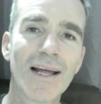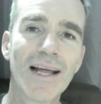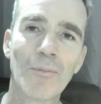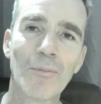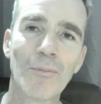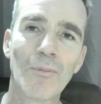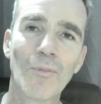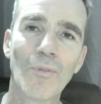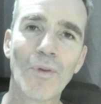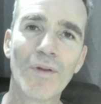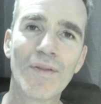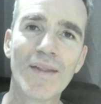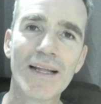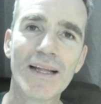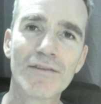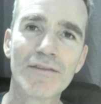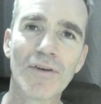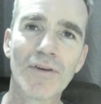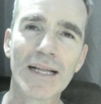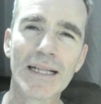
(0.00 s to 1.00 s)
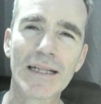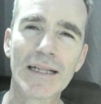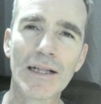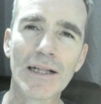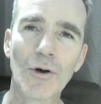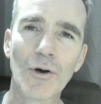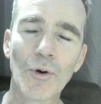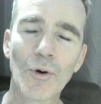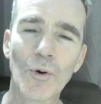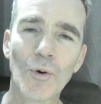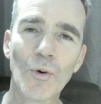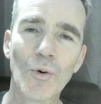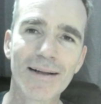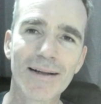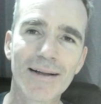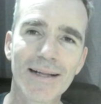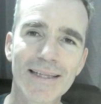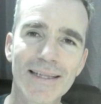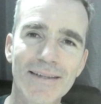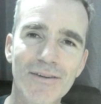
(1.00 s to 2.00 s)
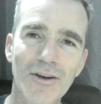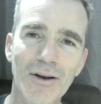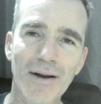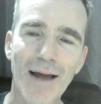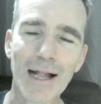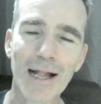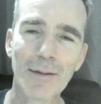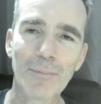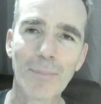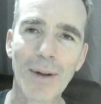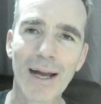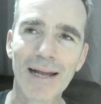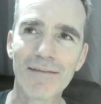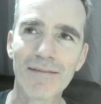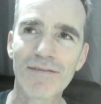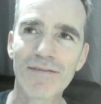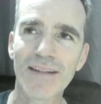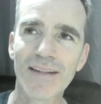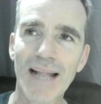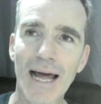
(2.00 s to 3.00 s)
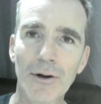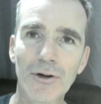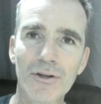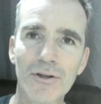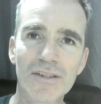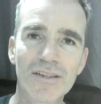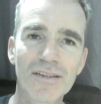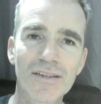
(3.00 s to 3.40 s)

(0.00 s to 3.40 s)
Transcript: with these very low sort of alpine flowers.